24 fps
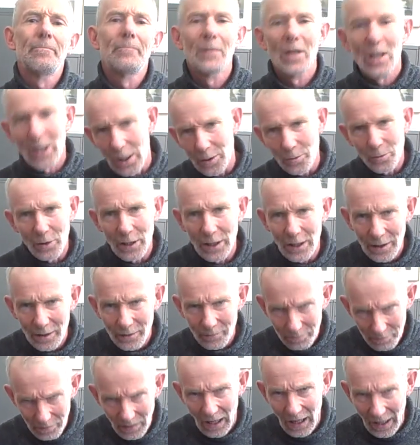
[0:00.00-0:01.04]
Can we
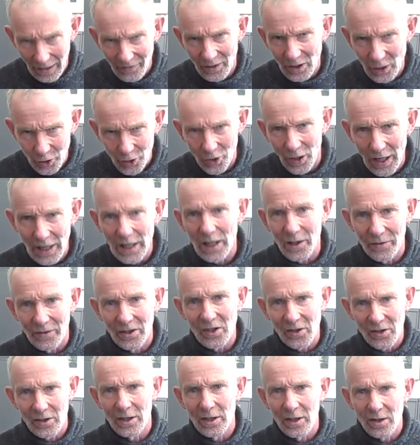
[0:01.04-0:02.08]
have a trial of a
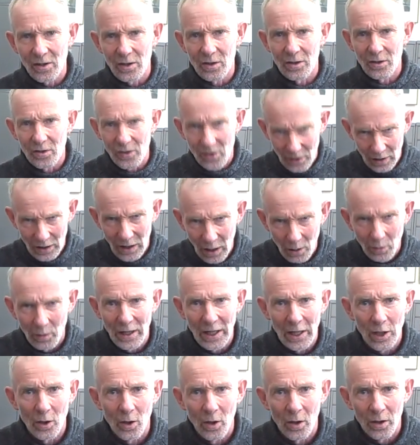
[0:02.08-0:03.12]
season, see how we
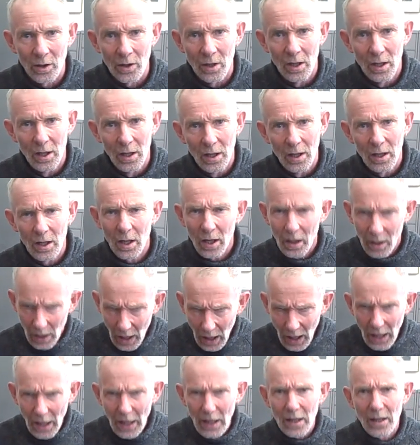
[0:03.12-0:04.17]
get on?
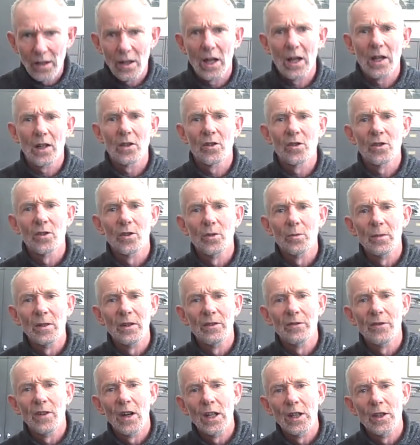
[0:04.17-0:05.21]
Aye, that'll suit me
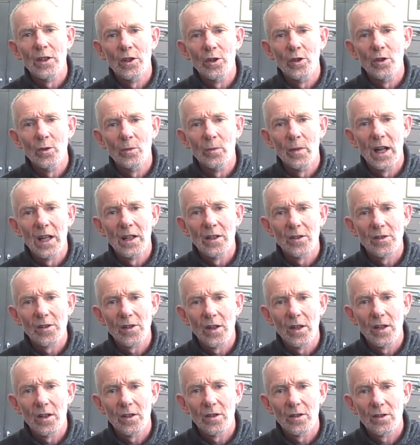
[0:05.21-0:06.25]
fine, the new man
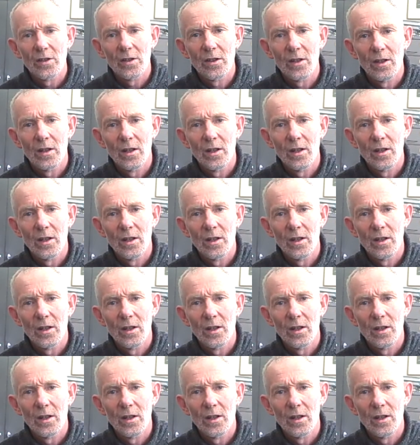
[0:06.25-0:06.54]
says.